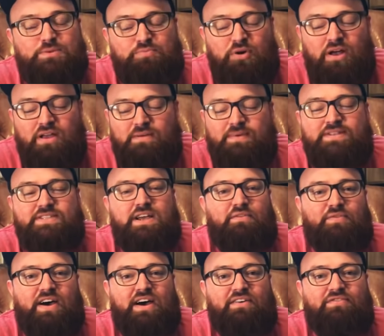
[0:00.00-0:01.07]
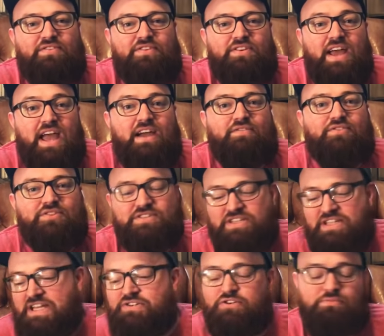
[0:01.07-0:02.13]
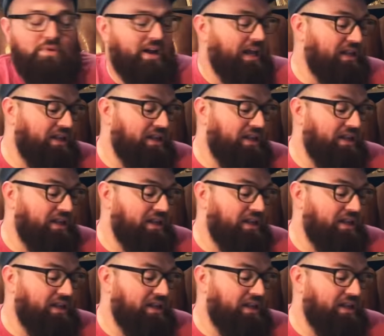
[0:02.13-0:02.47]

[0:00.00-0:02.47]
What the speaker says: probably in my top 5 ever, is Electric Mud. I